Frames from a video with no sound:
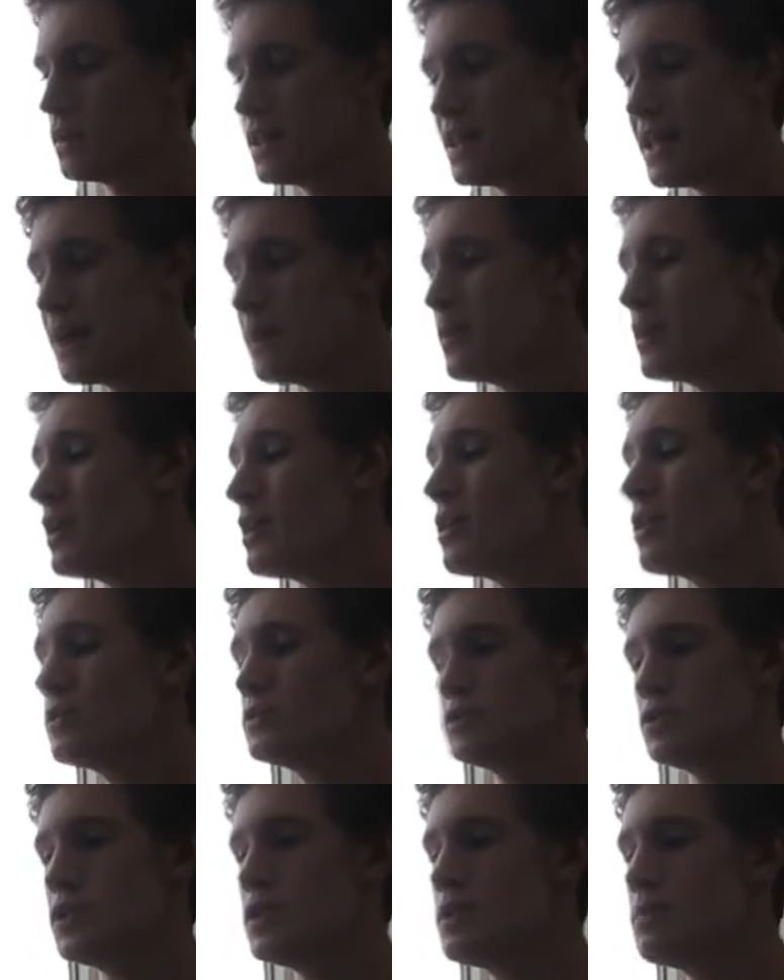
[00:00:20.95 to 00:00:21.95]
A land we
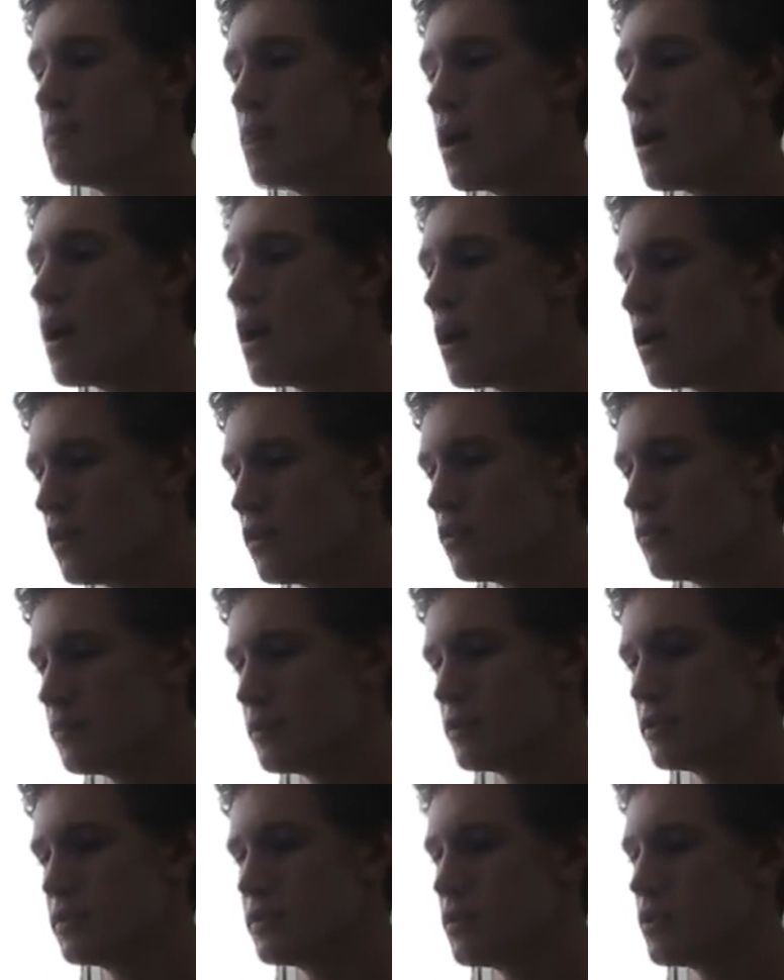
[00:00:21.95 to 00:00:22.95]
all dream
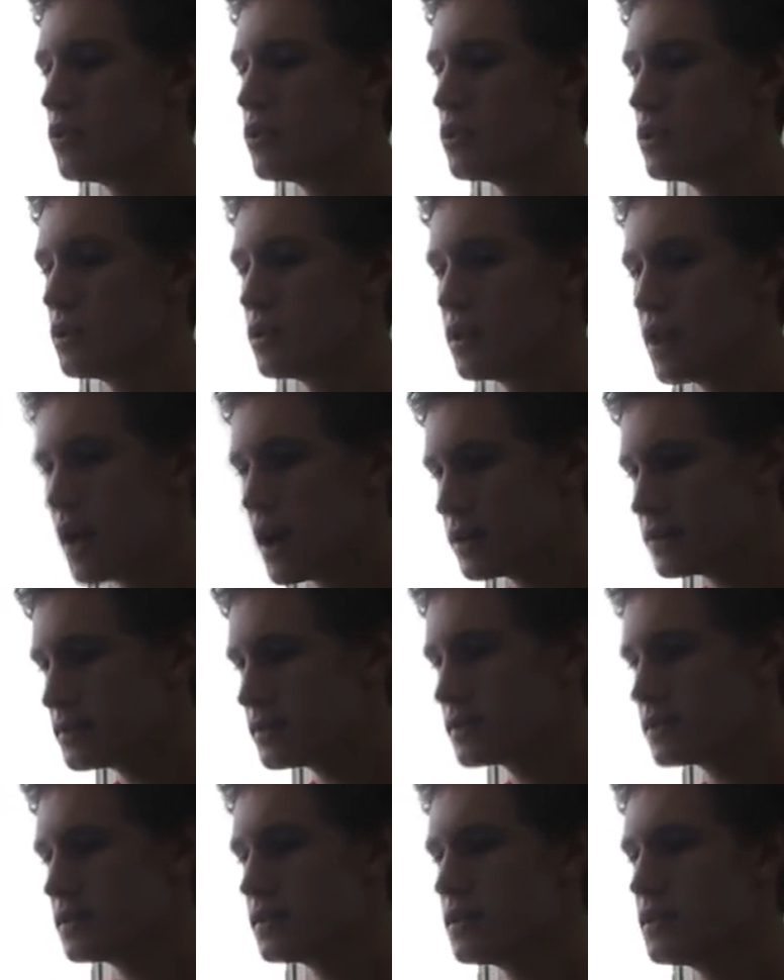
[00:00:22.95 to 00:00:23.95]
of but no one
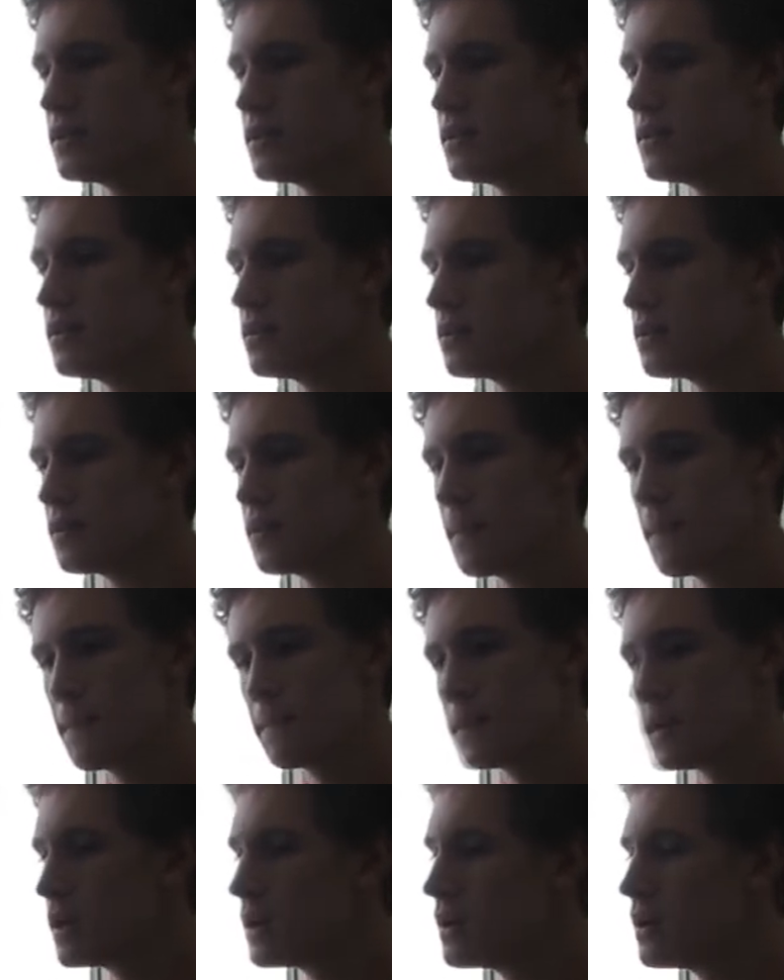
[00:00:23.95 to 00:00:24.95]
has
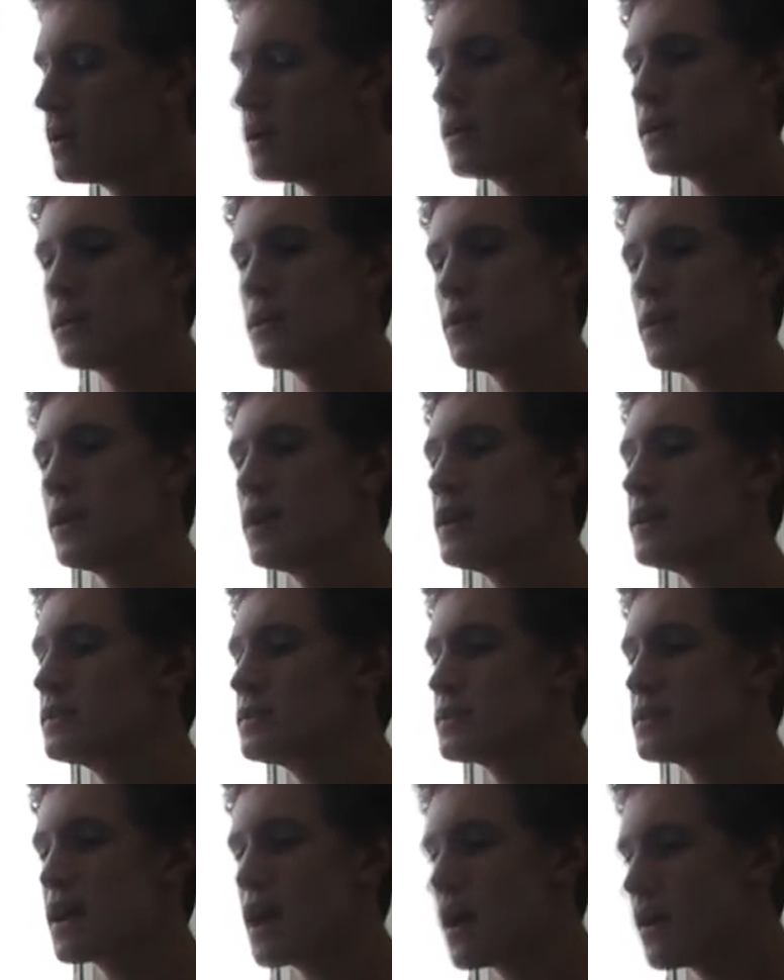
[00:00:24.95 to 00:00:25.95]
seen
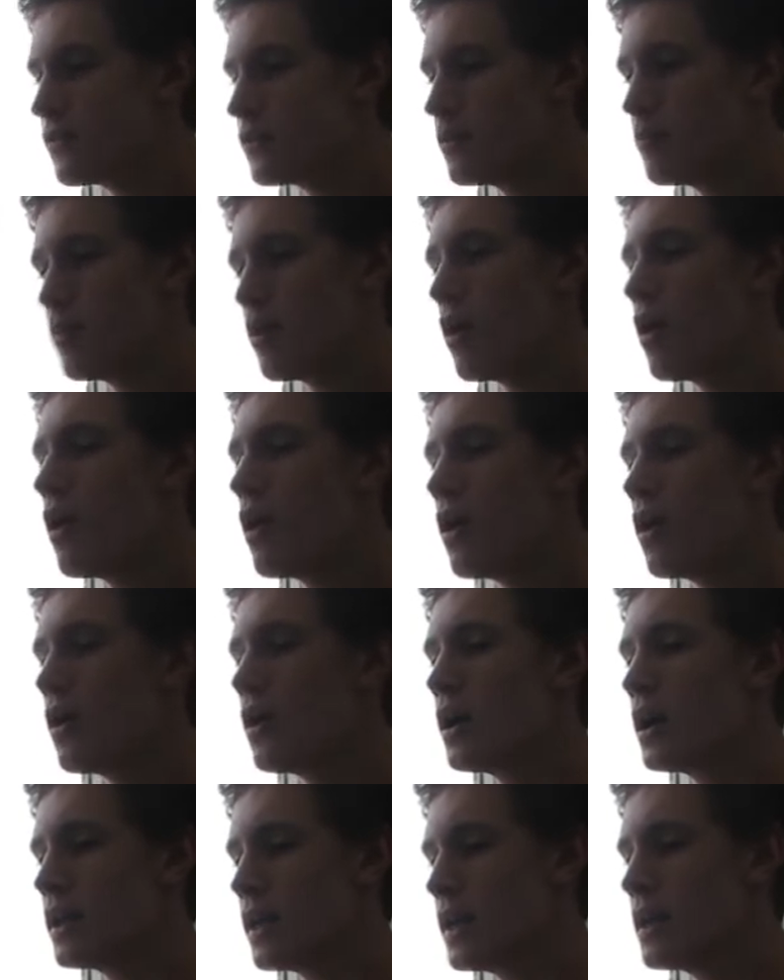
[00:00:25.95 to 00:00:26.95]
Quests have
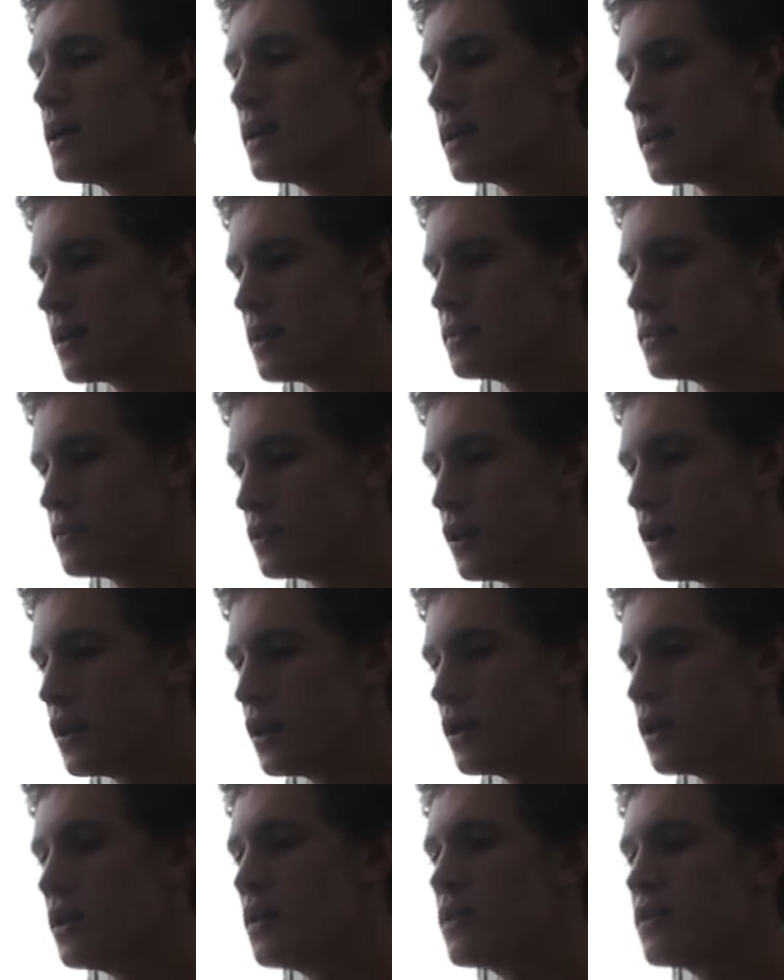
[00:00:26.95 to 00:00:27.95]
departed
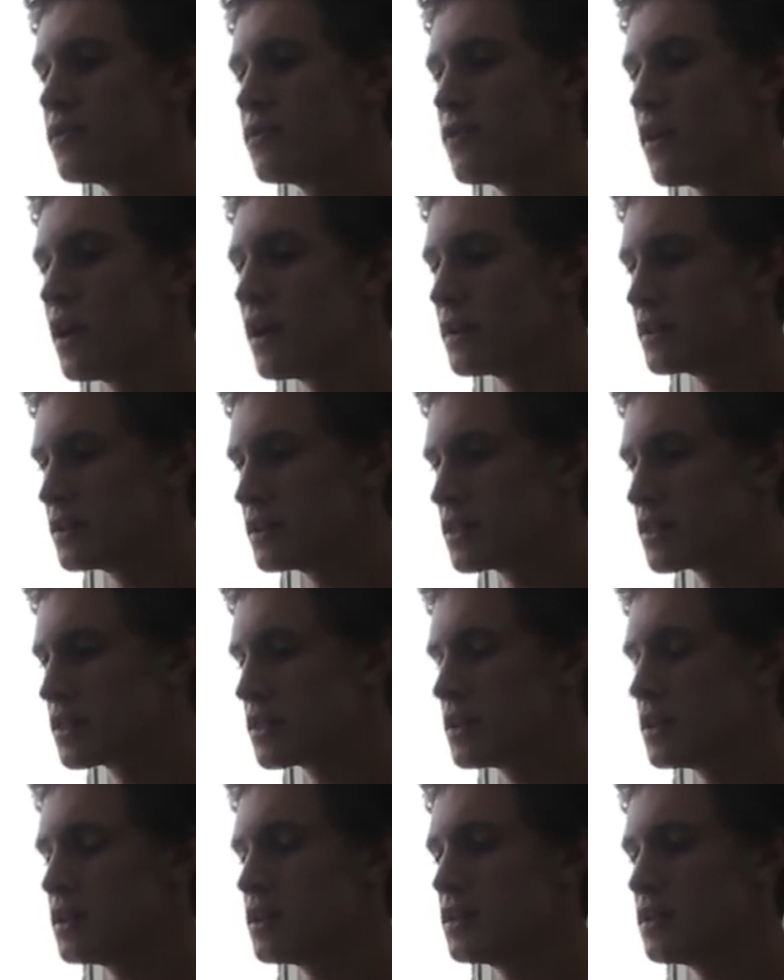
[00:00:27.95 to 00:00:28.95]
and not found a
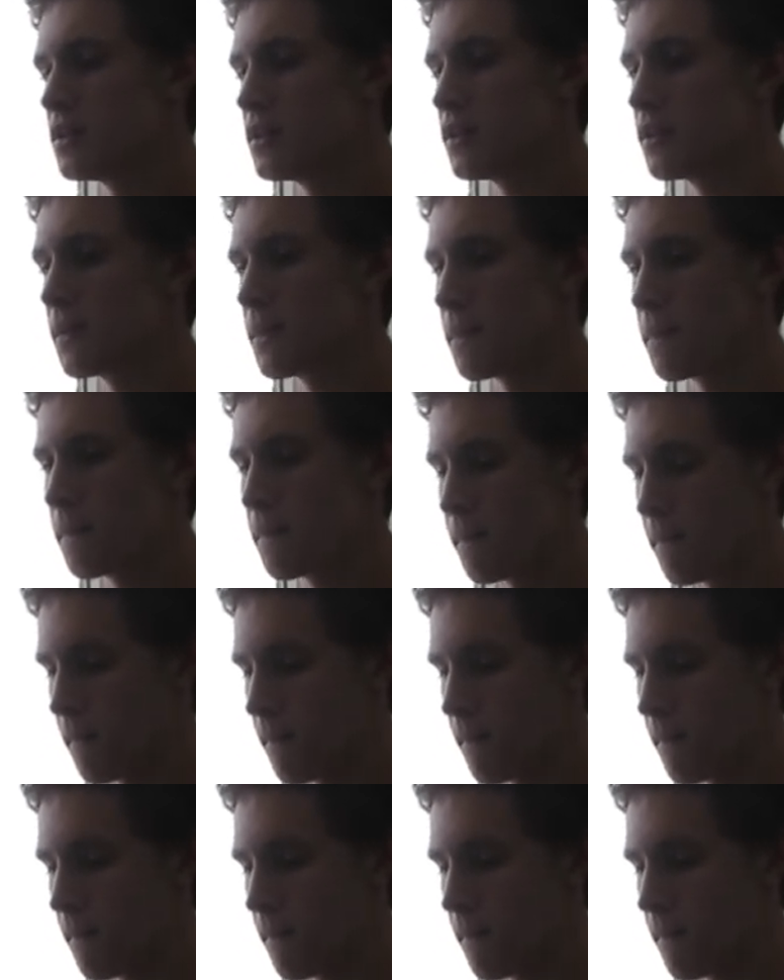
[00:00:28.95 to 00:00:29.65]
thing